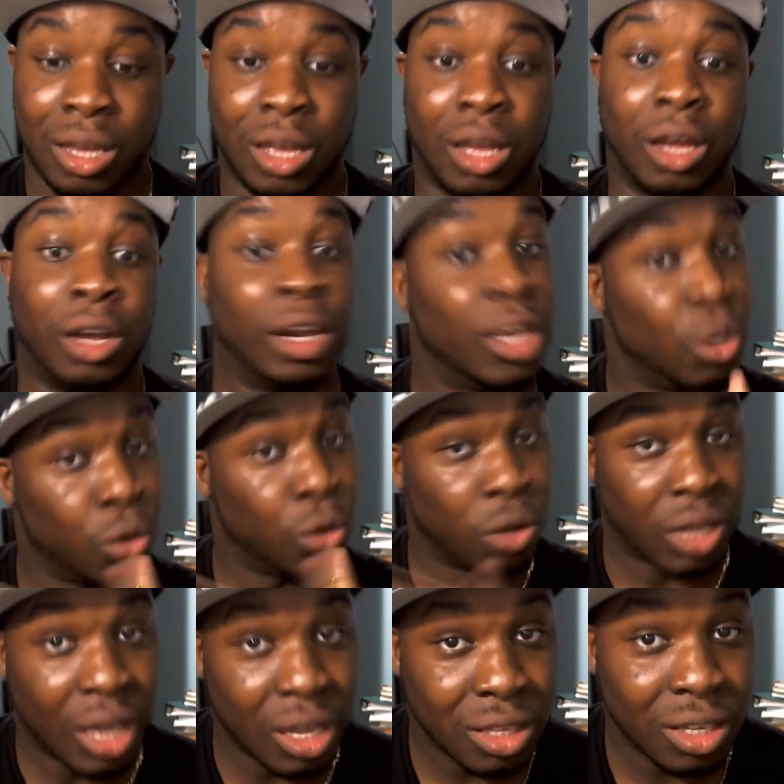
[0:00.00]
Ryugu
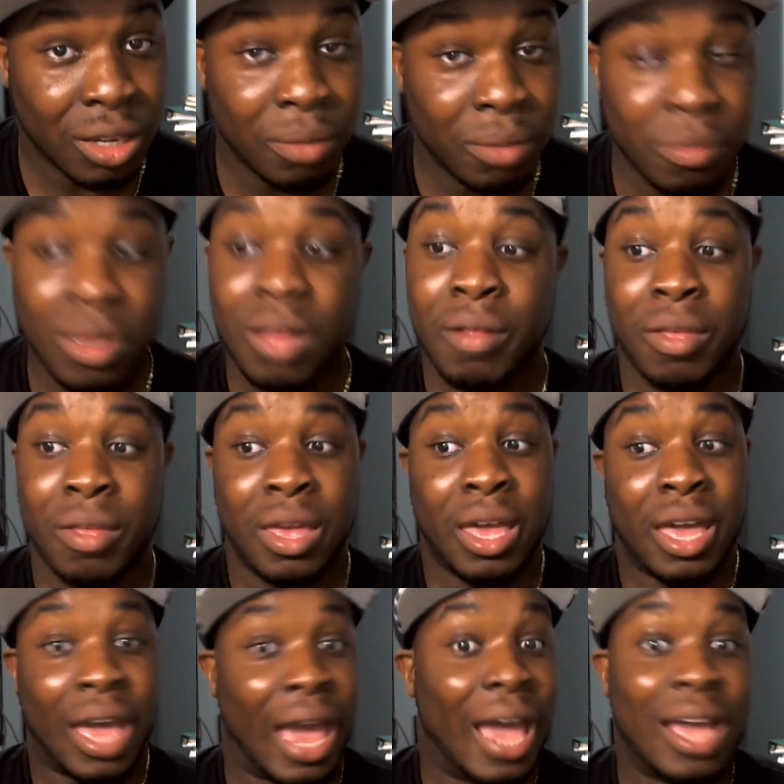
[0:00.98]
Kingdom,
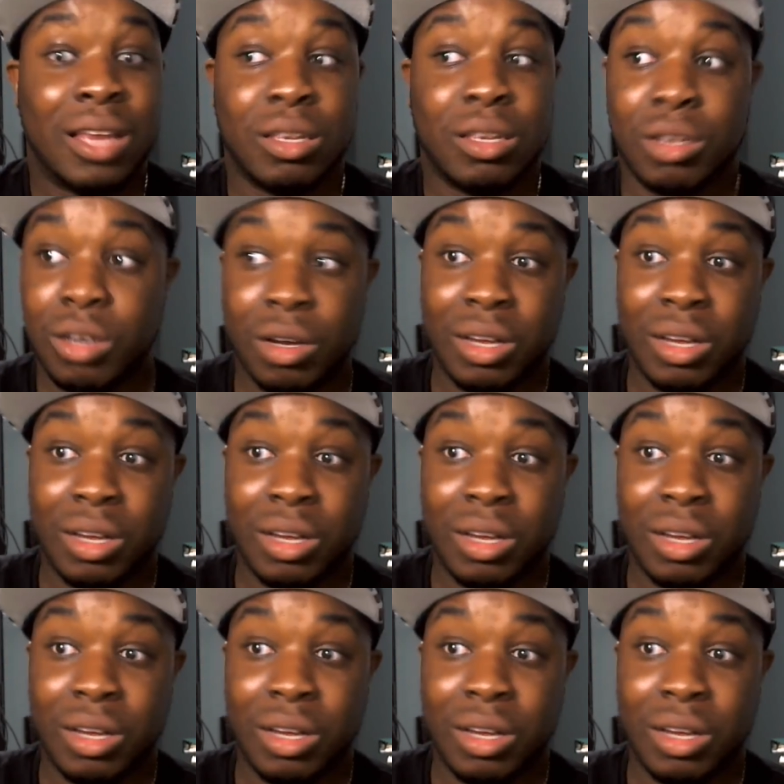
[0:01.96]
and